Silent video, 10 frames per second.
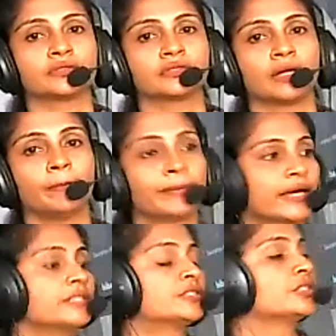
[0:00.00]

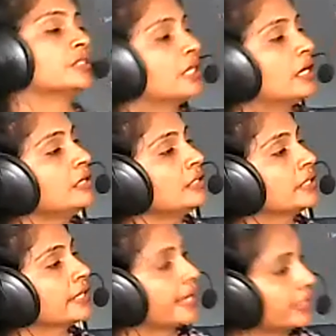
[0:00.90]
comprised in the
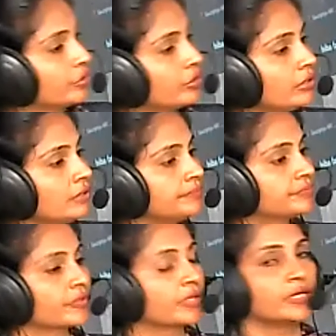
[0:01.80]
air
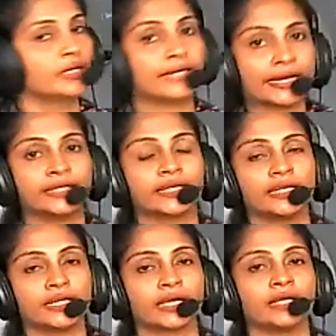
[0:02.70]

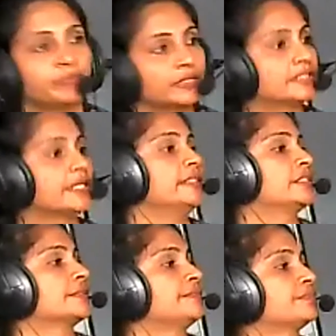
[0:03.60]

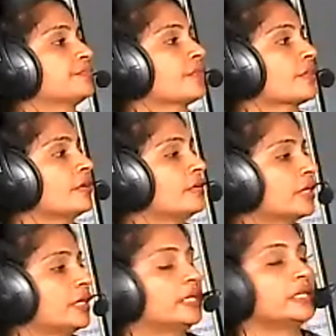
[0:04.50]
99%
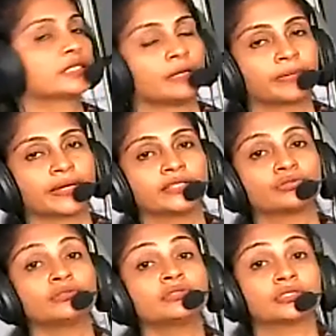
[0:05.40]
okay it
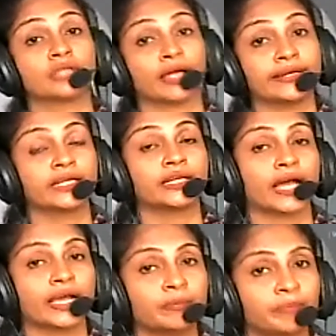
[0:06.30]
comprises
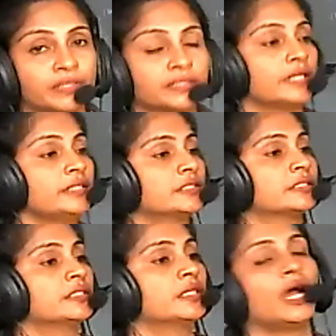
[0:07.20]
29%
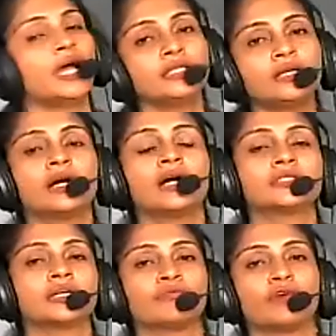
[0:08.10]
and the
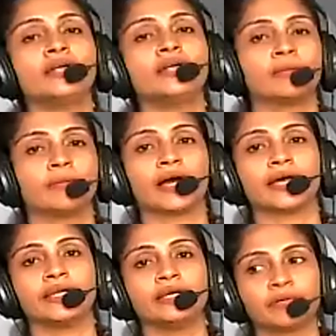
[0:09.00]
other one
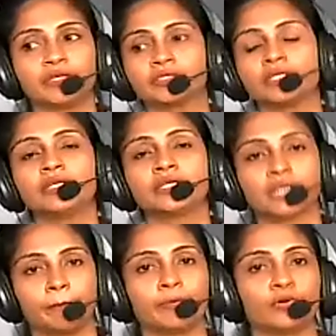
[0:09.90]
remaining percent it
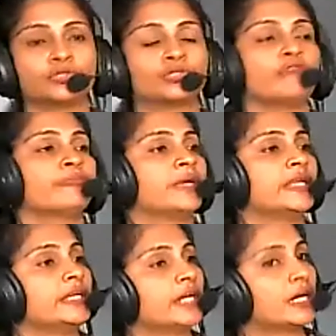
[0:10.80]
composed of
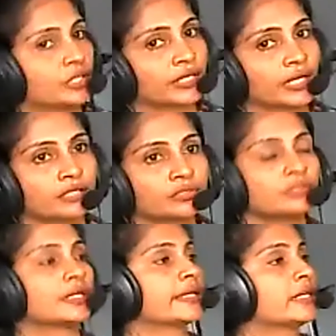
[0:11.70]
many other
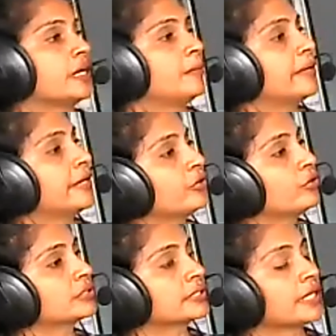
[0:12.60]
gases like carbon
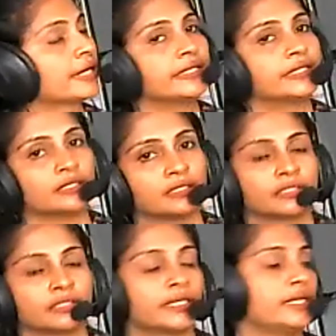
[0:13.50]
dioxide
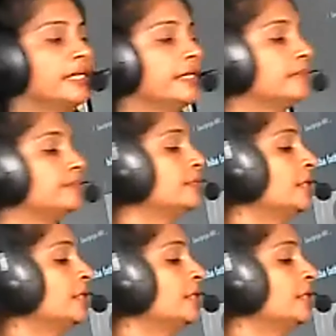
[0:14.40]
uh, helium